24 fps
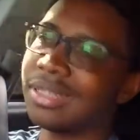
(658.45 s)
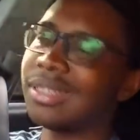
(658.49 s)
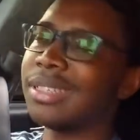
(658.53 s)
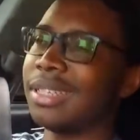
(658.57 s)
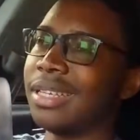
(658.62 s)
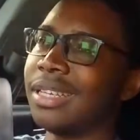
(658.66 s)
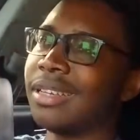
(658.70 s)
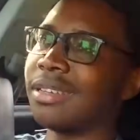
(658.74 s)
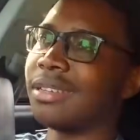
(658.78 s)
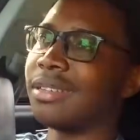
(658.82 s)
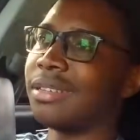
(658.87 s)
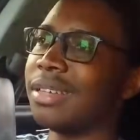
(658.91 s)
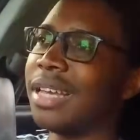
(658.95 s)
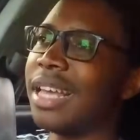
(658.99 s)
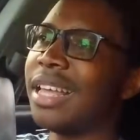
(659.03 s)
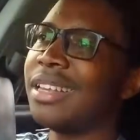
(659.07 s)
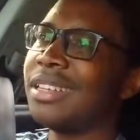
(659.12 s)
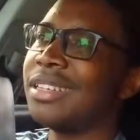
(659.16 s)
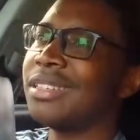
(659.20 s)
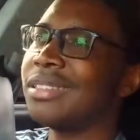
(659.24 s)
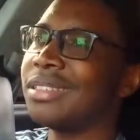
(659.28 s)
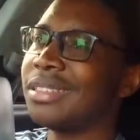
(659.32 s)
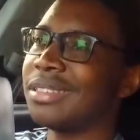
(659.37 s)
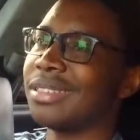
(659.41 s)
Yeah,
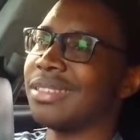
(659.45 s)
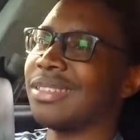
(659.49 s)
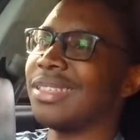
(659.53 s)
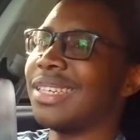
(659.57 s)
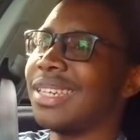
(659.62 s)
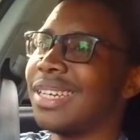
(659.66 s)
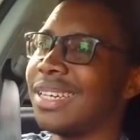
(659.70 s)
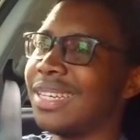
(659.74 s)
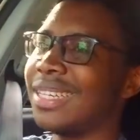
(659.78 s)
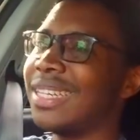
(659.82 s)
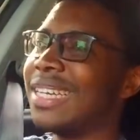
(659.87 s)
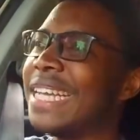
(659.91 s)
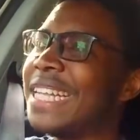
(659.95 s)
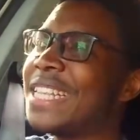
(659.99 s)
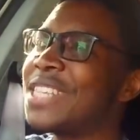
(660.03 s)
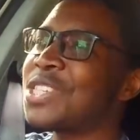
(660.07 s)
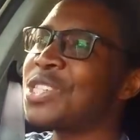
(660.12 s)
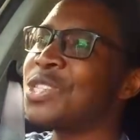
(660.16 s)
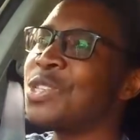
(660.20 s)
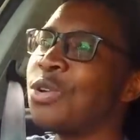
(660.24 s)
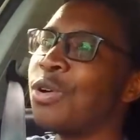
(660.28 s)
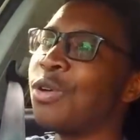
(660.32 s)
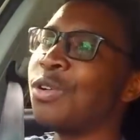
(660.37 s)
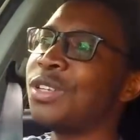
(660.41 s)
and it's
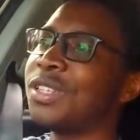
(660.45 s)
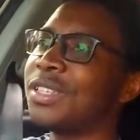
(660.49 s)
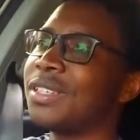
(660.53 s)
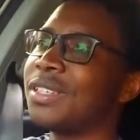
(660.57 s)
not